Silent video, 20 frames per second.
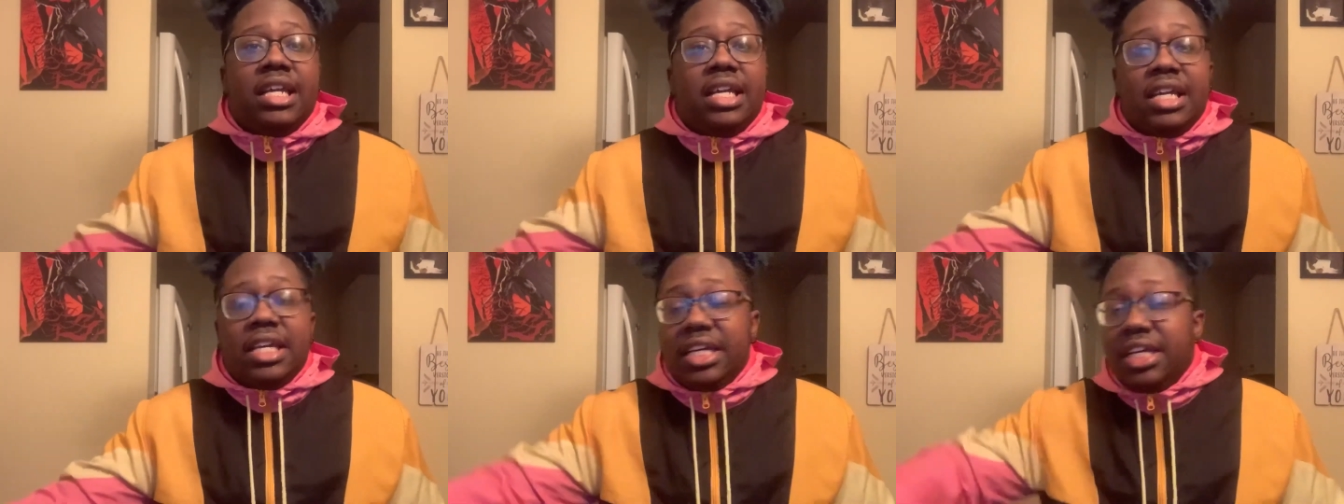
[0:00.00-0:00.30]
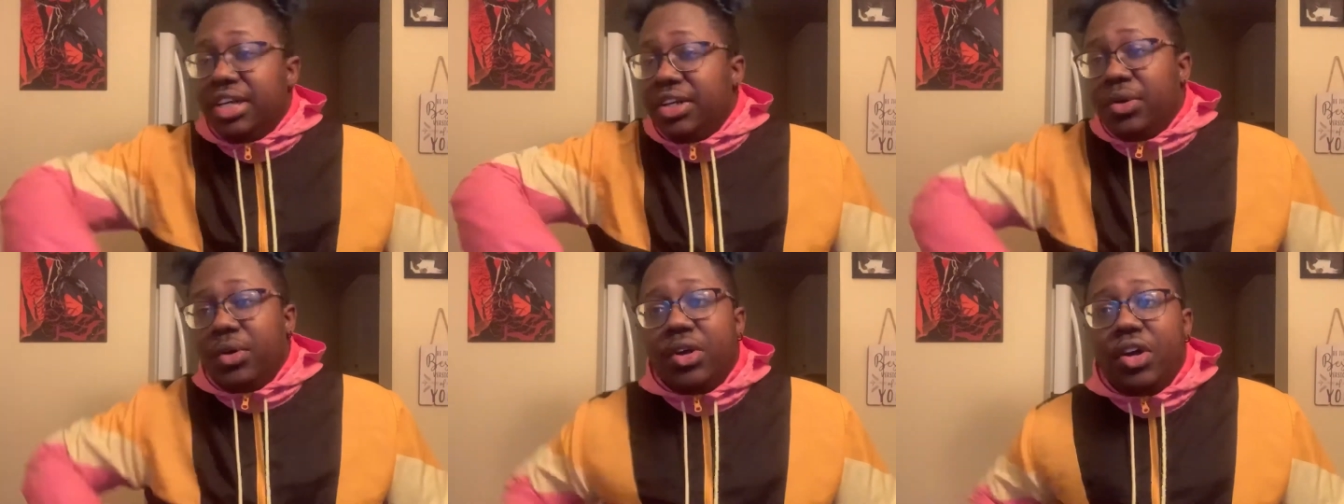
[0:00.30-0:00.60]
He
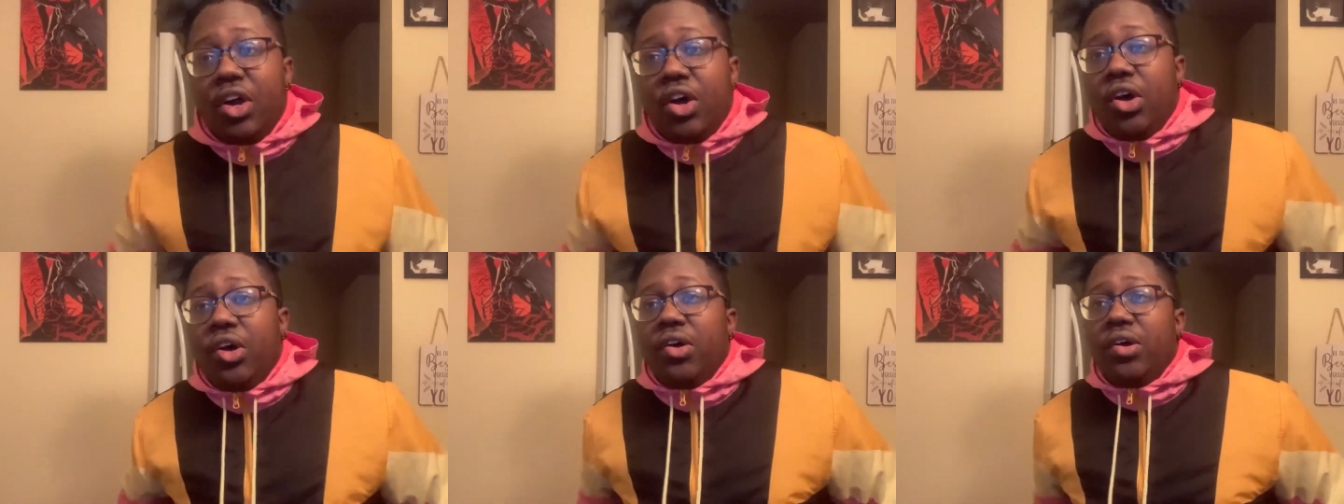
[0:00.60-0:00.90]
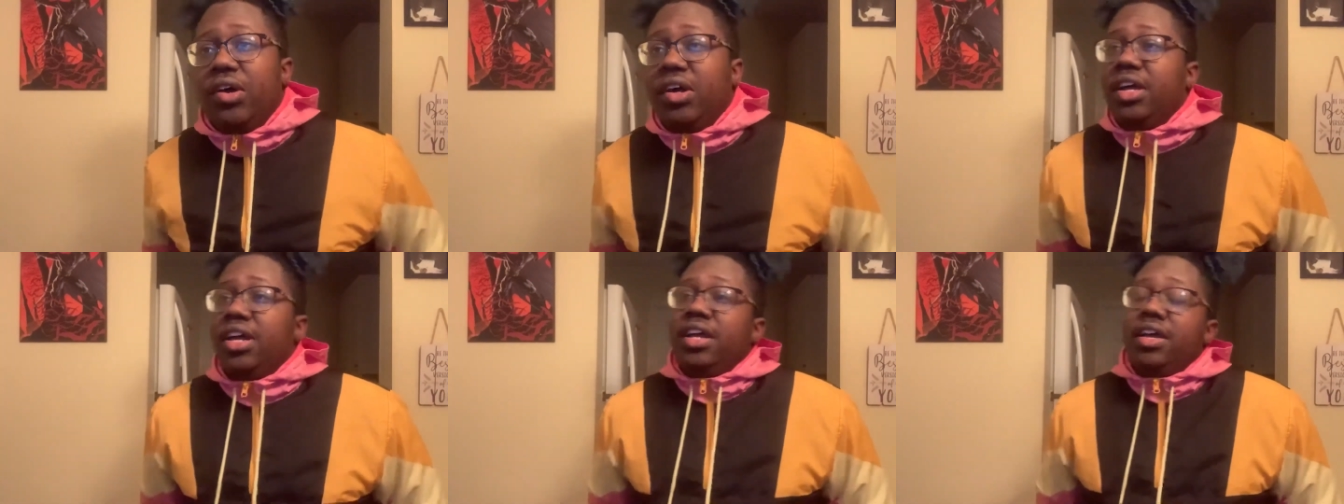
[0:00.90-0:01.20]
do it all.
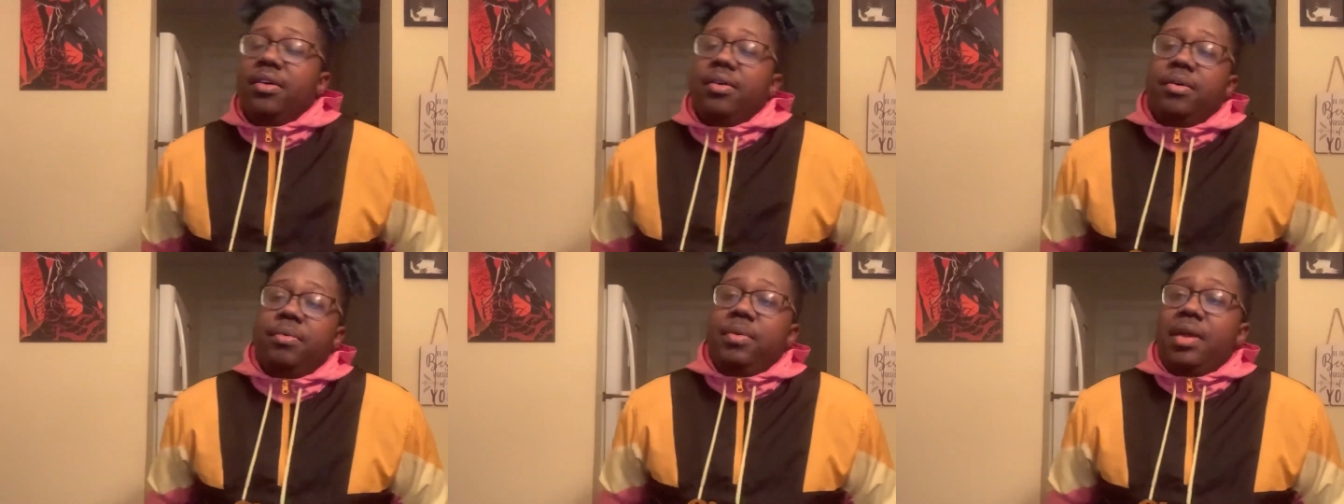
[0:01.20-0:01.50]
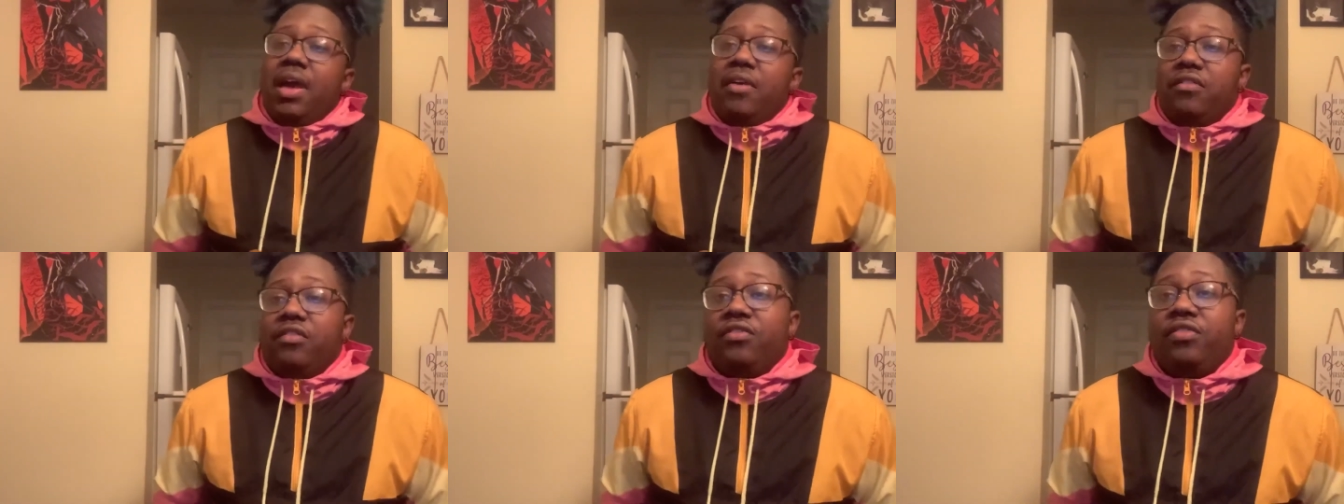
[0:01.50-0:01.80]
We
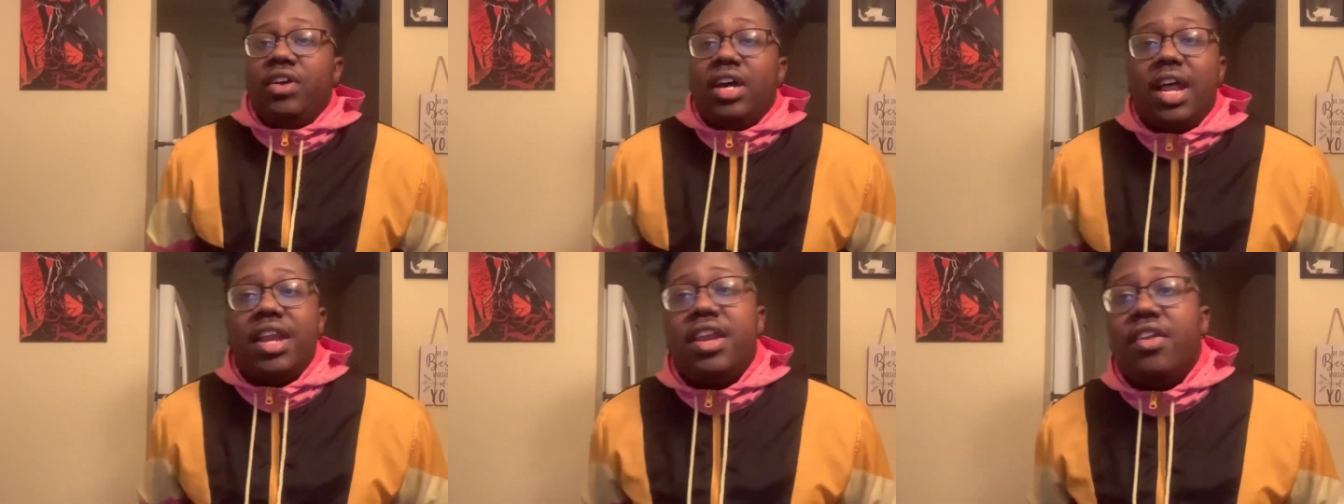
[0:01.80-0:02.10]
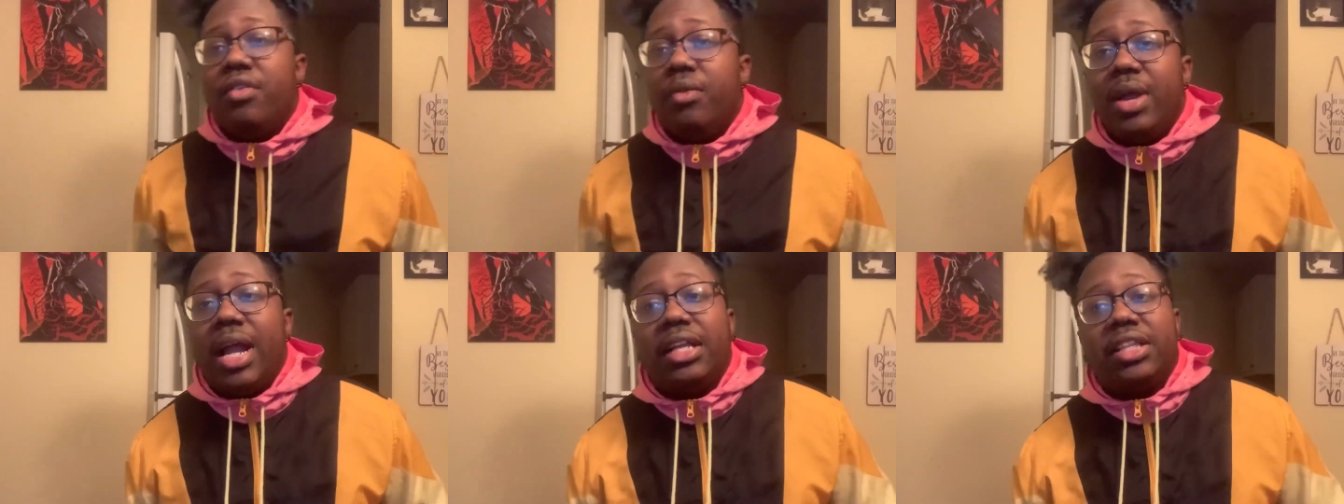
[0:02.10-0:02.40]
having fun. I never
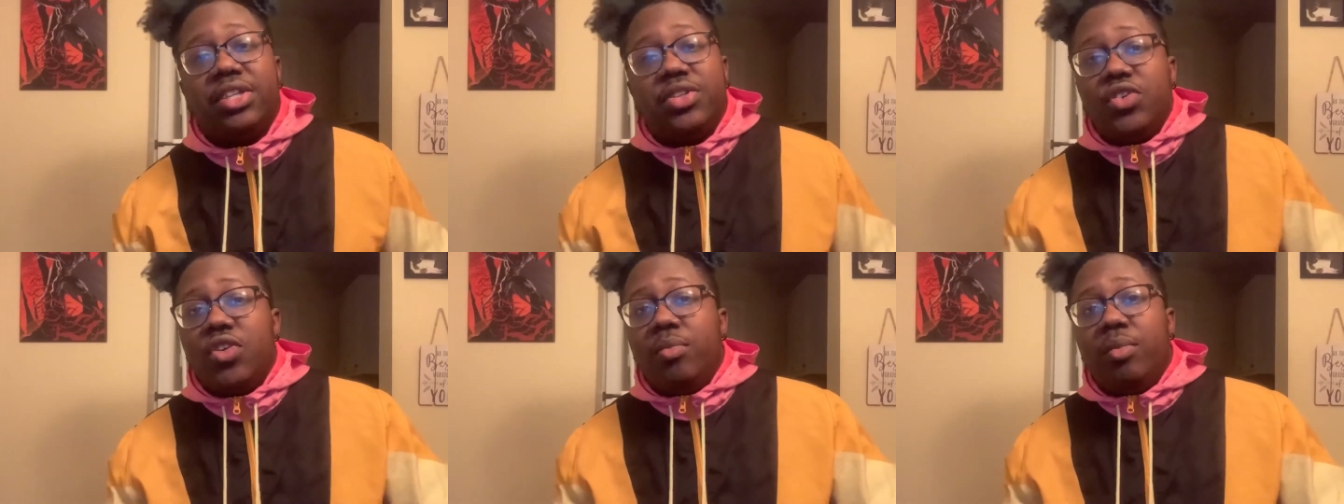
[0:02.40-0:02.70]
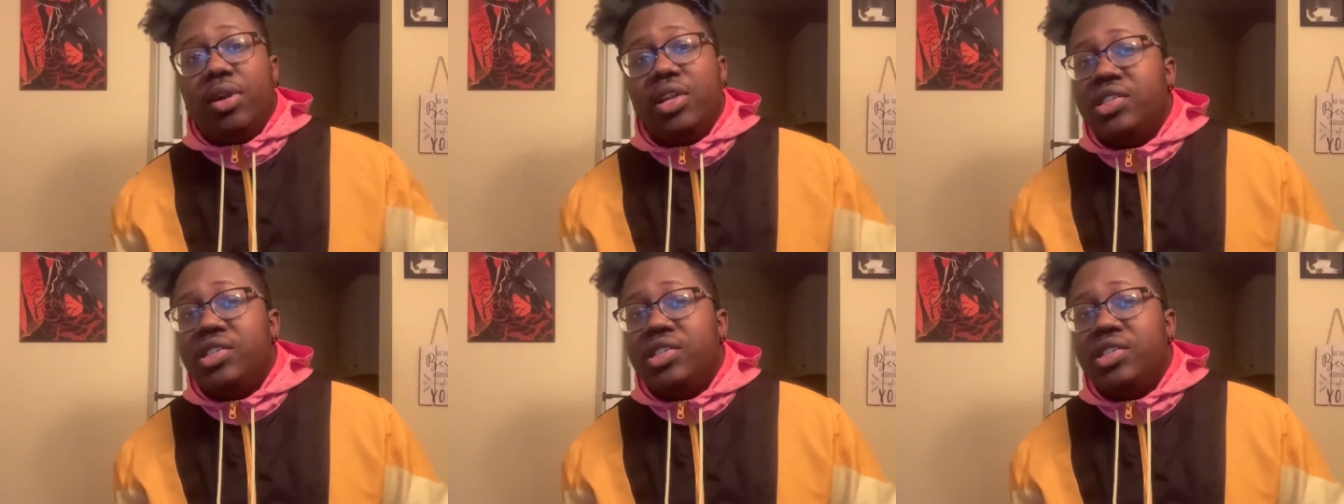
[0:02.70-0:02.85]
reacted to him on the